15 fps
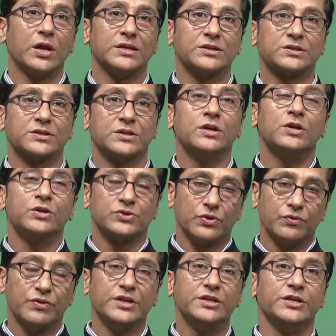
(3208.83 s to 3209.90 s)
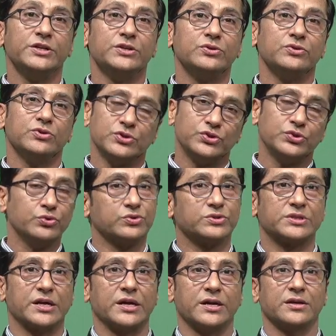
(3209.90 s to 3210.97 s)
oils so we need to
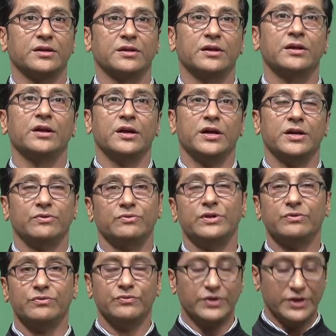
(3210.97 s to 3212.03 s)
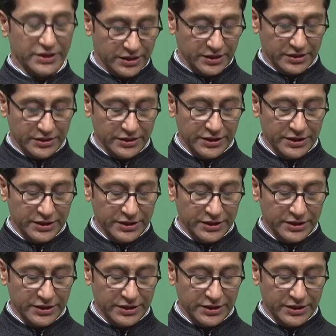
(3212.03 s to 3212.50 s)
choose that However, we